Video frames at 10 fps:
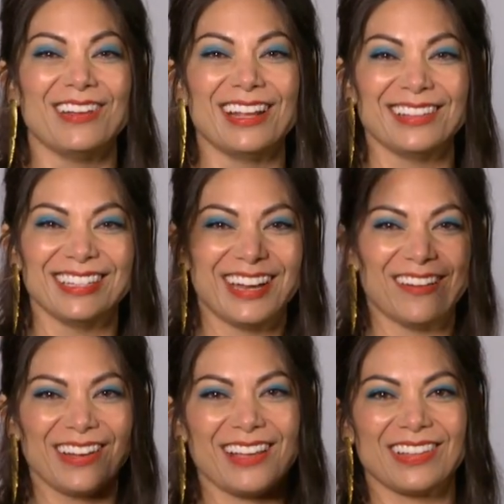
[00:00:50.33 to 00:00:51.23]
We
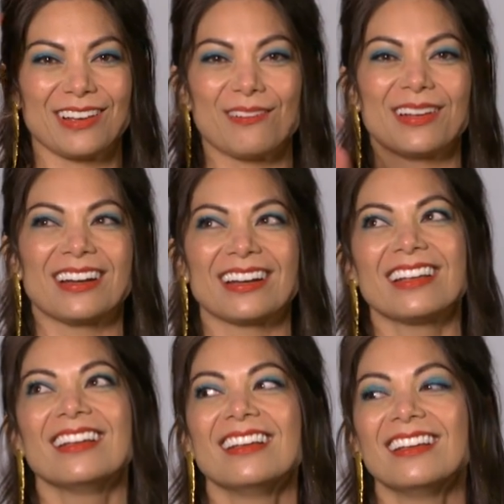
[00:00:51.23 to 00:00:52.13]
had like a
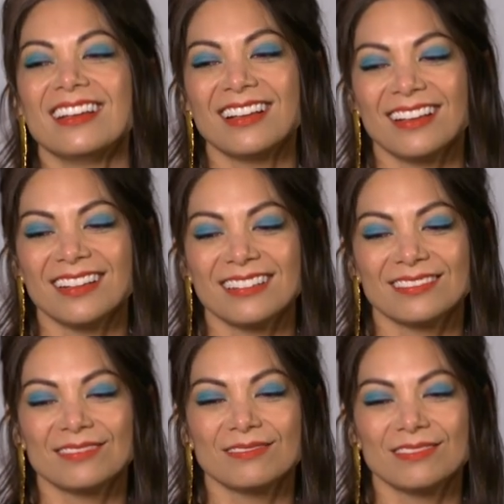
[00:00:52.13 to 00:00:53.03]
weird,
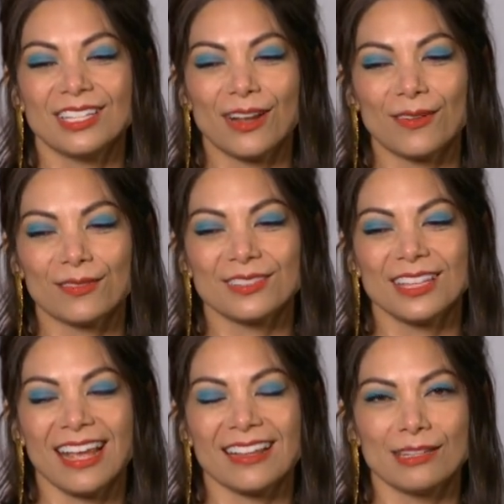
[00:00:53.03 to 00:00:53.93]
the
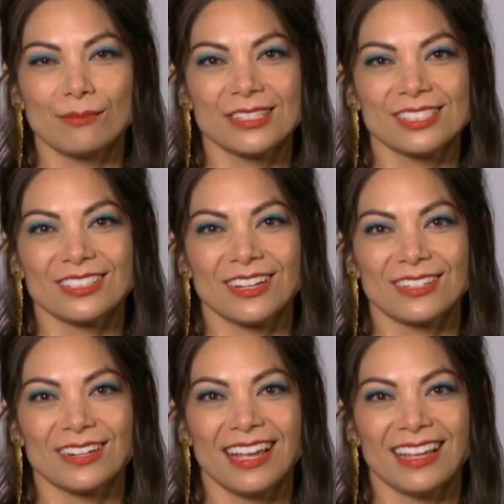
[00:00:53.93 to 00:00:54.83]
alien monster
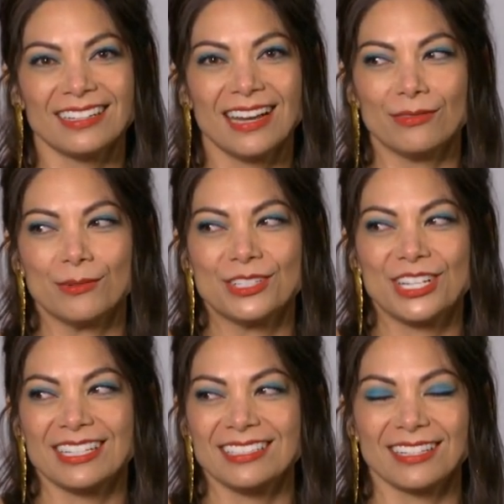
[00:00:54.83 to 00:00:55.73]
on her head and everyone
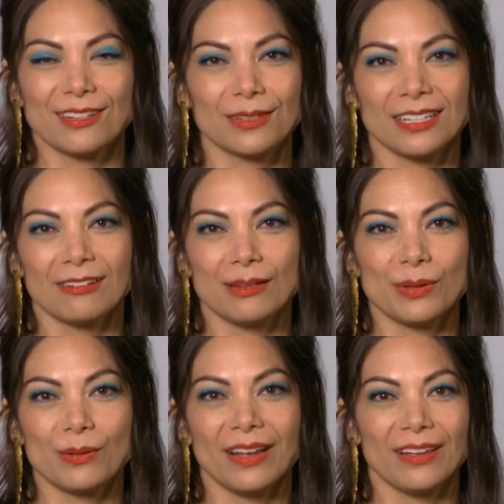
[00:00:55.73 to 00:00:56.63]
chanting in a really
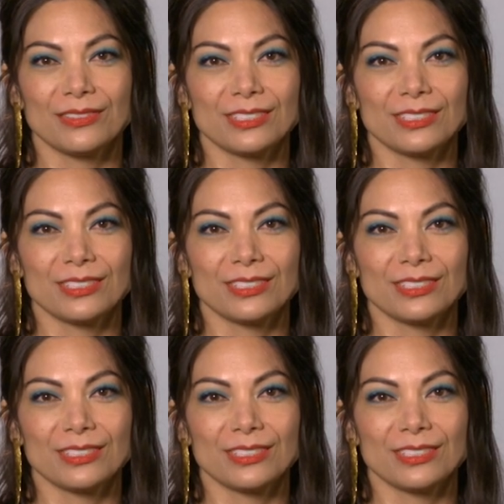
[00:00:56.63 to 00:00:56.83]
creepy way.